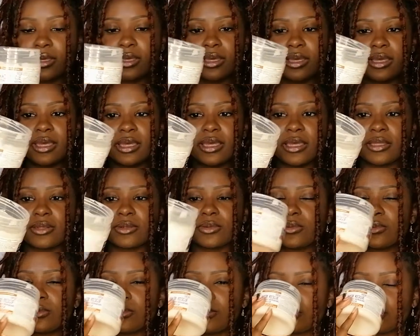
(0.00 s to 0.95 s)
And
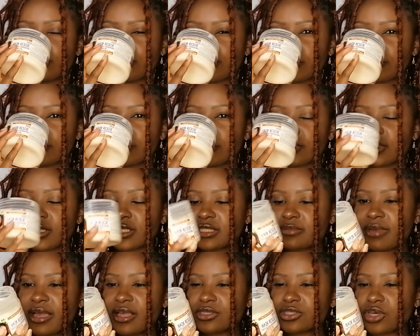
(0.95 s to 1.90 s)
ooh, this
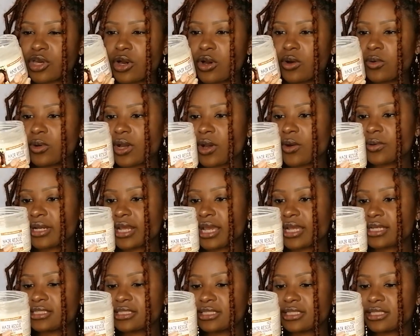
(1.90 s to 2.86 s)
smells
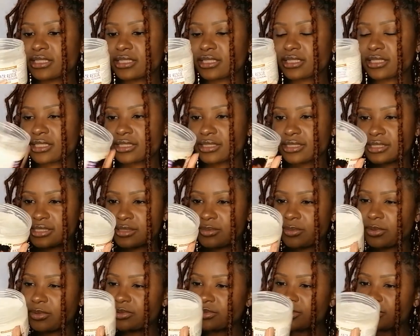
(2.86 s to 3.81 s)
coconutty. Is it
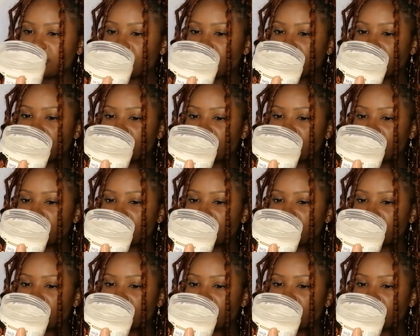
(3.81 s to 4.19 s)
supposed to smell